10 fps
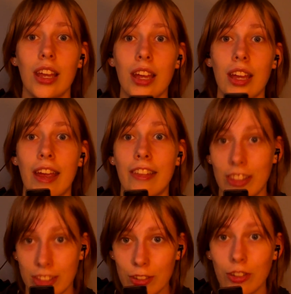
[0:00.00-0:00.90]
unless
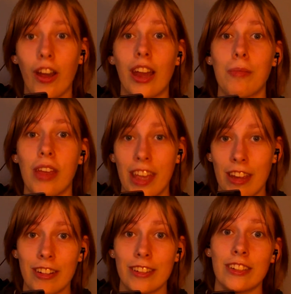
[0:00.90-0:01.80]
you know how to make
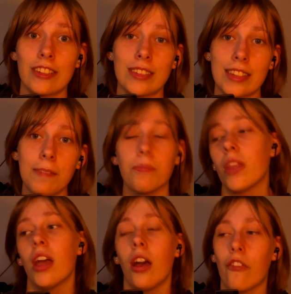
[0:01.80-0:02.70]
characters.
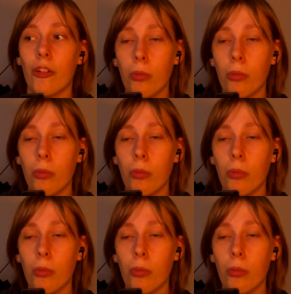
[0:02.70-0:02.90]
From what I